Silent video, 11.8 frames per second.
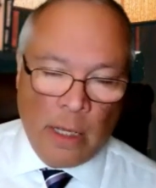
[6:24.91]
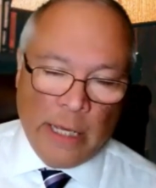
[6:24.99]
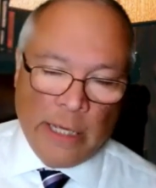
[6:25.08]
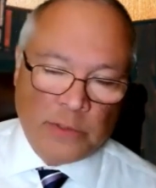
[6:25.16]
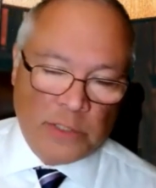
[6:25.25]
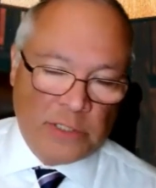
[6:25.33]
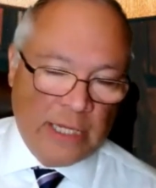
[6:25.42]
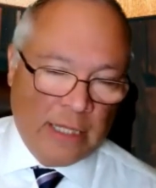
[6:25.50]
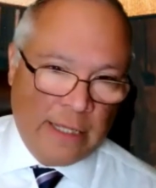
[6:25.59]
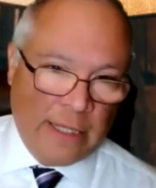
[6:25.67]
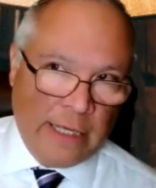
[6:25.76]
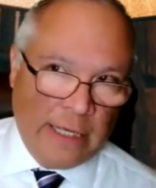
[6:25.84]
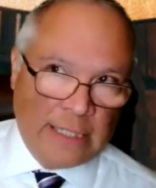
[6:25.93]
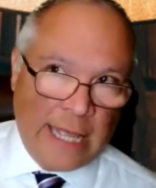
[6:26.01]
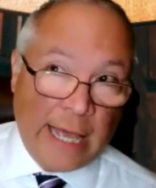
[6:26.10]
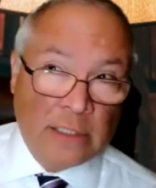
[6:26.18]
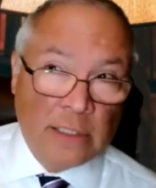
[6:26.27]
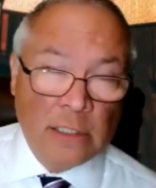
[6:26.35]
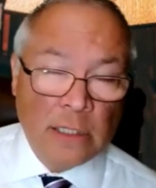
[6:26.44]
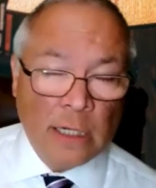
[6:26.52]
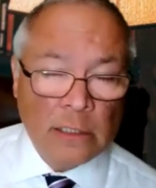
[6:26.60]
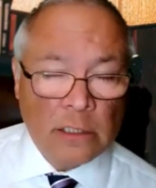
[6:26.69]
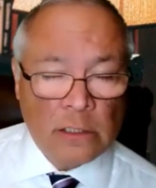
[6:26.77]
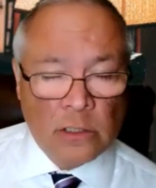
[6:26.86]
Interesting thing is they had
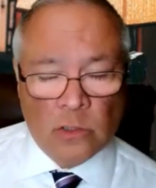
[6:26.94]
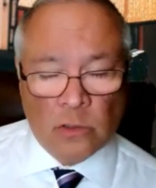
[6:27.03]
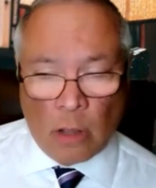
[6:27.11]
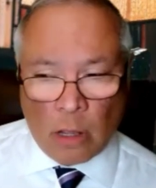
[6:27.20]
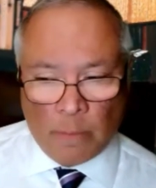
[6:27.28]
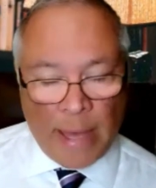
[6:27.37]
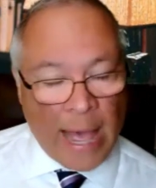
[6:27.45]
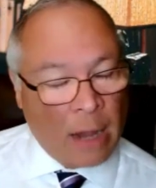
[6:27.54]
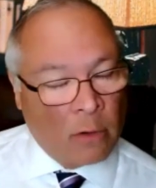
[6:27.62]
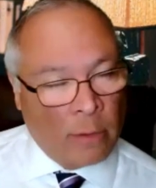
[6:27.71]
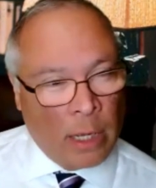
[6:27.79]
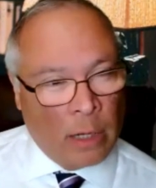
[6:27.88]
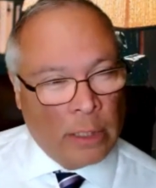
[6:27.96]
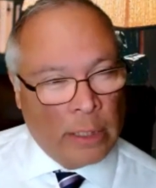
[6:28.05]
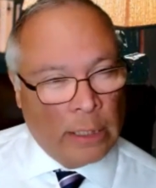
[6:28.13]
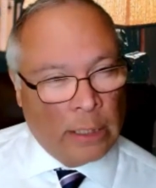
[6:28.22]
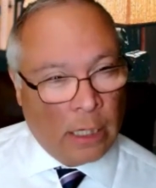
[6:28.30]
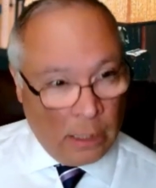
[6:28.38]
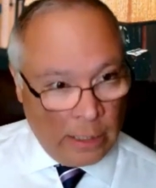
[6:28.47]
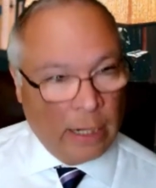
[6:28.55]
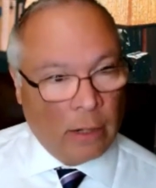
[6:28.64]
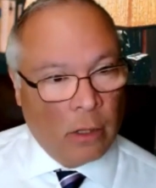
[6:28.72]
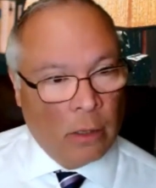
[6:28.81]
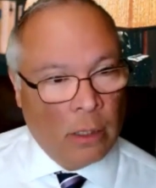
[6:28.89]
such a strong background in
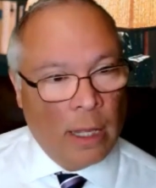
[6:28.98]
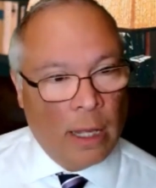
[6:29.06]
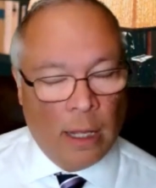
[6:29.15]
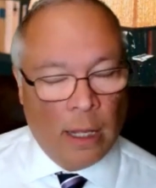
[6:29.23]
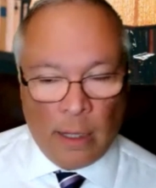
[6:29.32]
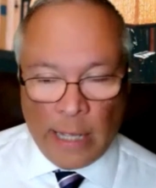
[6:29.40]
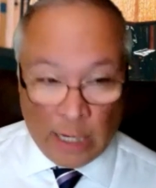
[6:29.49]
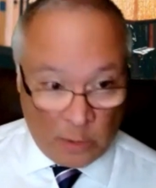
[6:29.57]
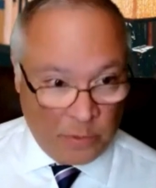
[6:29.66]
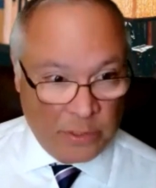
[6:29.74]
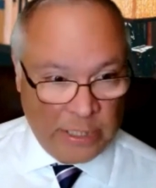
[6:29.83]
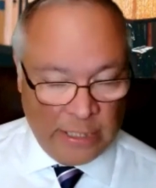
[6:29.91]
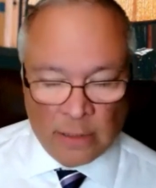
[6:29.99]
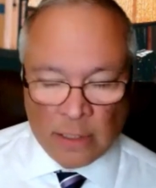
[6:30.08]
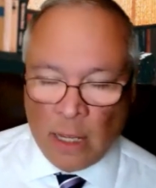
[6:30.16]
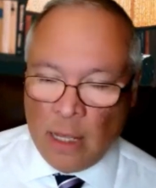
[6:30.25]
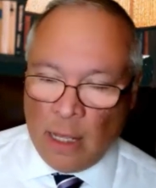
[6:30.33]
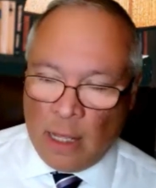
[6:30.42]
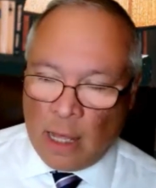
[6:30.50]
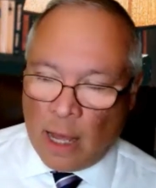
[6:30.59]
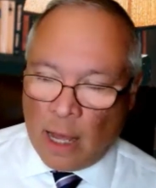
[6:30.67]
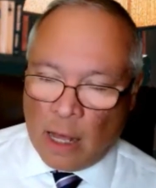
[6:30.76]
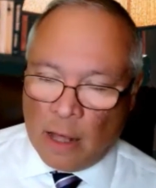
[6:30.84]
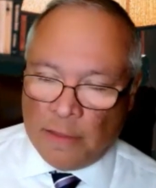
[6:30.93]
clinical uh, expertise
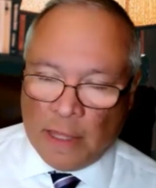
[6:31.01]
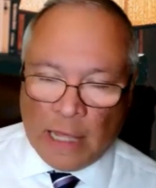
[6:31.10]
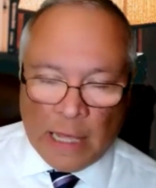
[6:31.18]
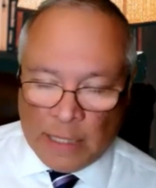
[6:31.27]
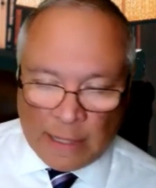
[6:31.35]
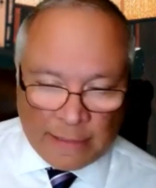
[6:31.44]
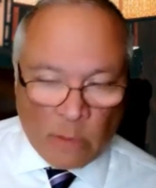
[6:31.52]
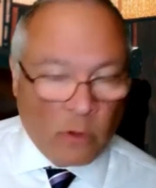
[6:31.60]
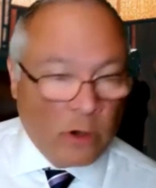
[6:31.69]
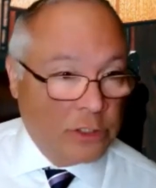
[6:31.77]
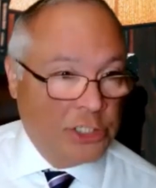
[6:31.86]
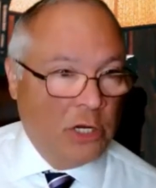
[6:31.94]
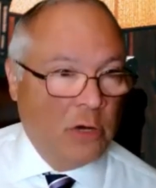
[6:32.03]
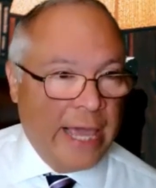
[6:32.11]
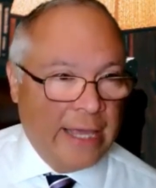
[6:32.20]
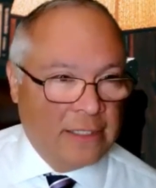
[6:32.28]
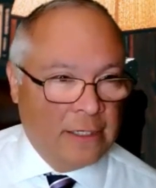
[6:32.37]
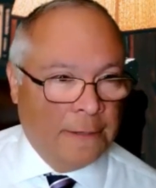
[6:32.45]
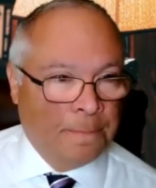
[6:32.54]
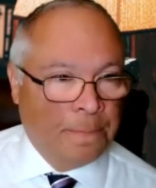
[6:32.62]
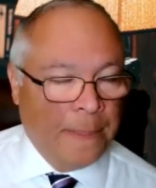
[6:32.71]
uh, that, eh, that they weren't showcasing.